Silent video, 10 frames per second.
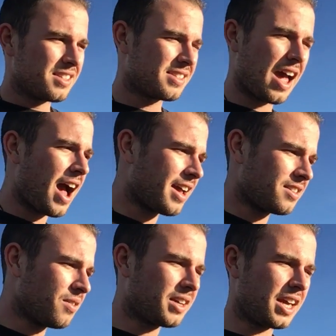
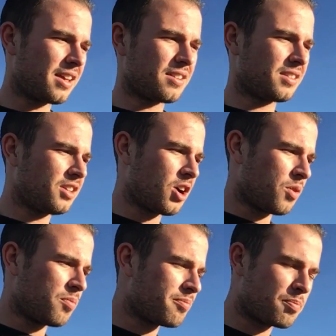sad. Don't get, you
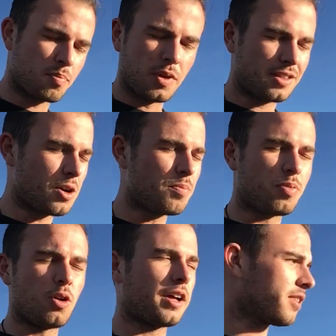know, and
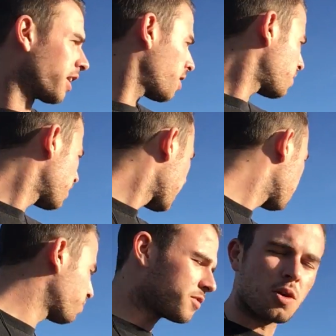don't pull out the hammer.
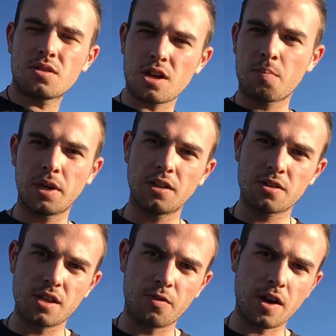Like, don't start beating
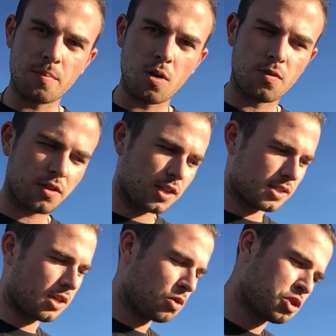yourself up over
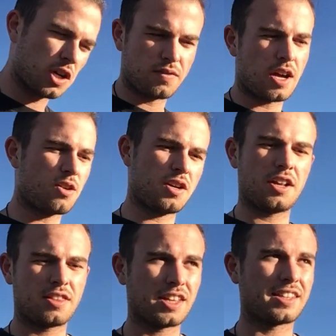things that you should have done or
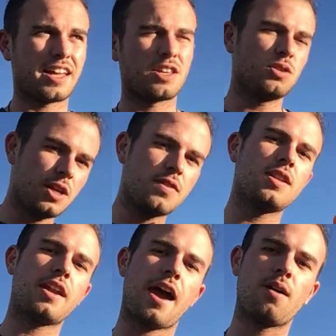anything like that. You live
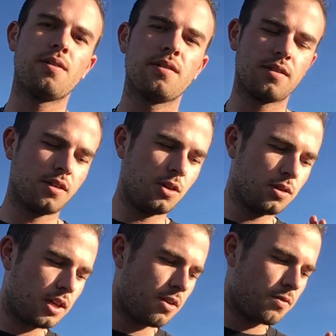in the now.
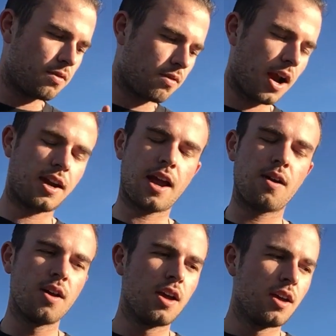You live right now.